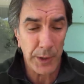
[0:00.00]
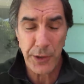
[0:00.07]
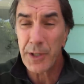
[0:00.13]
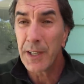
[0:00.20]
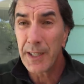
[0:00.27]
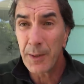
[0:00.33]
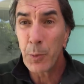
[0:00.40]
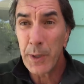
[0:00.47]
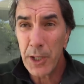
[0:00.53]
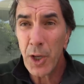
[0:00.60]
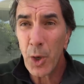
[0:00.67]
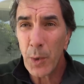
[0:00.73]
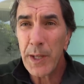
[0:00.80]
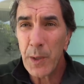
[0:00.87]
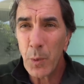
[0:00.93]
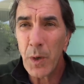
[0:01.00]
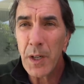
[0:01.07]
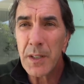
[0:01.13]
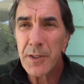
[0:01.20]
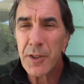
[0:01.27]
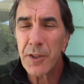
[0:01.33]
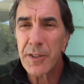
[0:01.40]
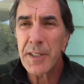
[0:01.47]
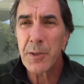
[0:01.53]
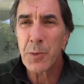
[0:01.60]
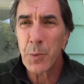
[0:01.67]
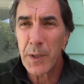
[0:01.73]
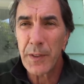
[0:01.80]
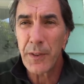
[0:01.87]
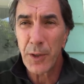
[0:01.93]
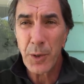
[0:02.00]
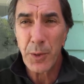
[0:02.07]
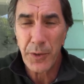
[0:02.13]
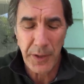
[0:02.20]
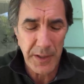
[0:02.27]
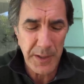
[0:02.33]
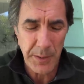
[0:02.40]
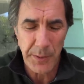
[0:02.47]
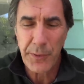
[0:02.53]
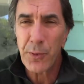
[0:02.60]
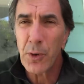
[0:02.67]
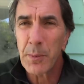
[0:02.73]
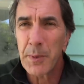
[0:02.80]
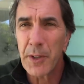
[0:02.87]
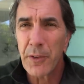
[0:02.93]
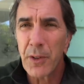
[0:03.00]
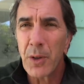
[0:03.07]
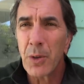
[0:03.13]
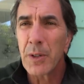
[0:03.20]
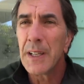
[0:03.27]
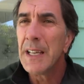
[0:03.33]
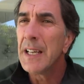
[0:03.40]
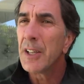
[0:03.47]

which we know he was, because he was with you since he was 4 months old.